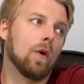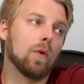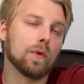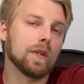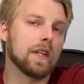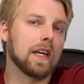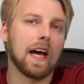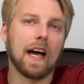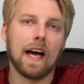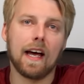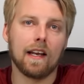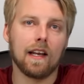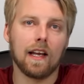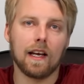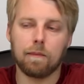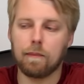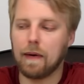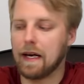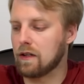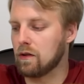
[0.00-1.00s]
only had
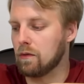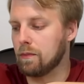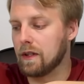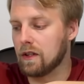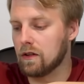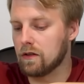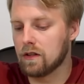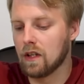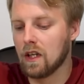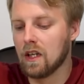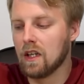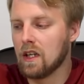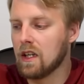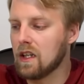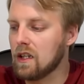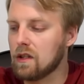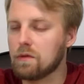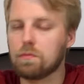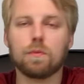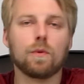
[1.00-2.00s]
like macro beers,
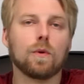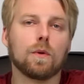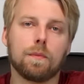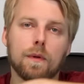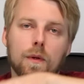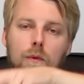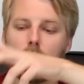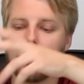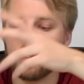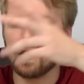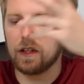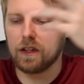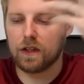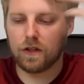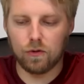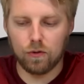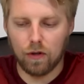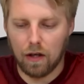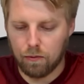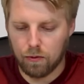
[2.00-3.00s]
it would be one of these
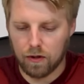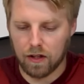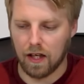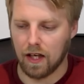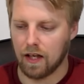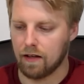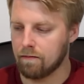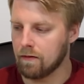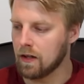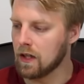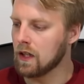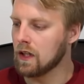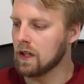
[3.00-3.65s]
two I would get.